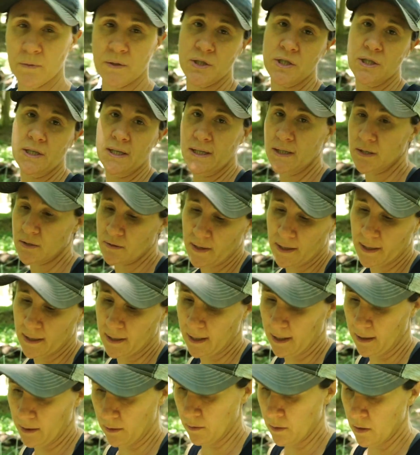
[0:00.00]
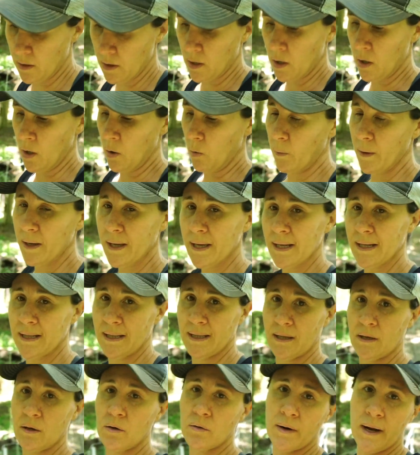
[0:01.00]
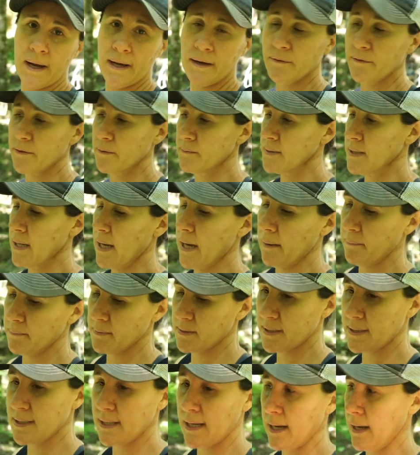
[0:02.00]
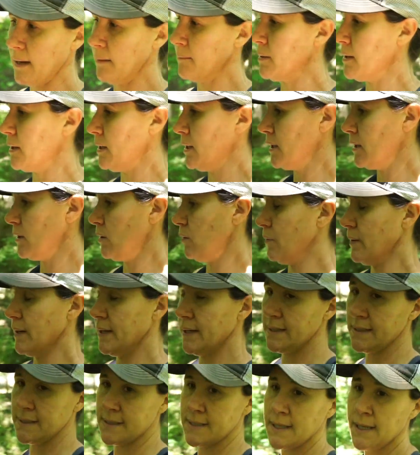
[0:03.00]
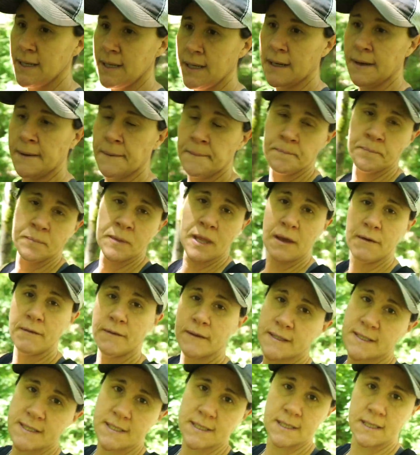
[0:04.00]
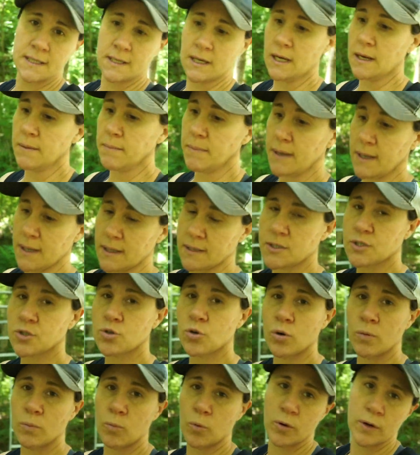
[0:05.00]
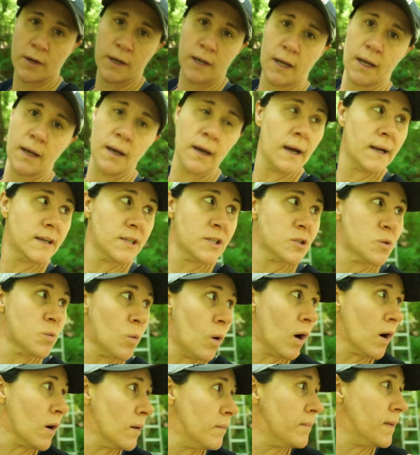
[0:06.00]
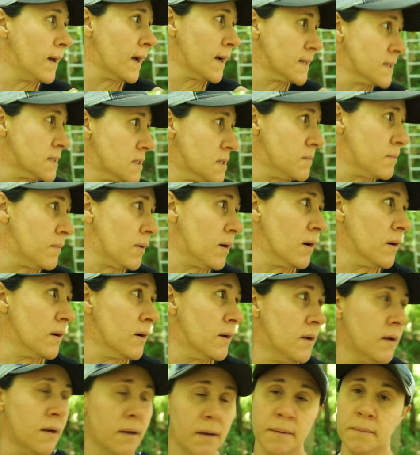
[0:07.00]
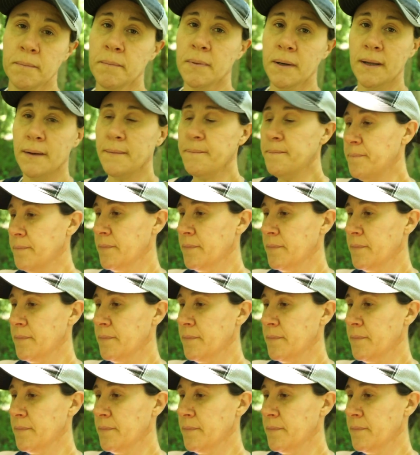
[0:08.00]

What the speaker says: which it is right now. We get a little rain from time to time and a little wind. If it's gonna be a storm warning, I just walk them back to the barn, but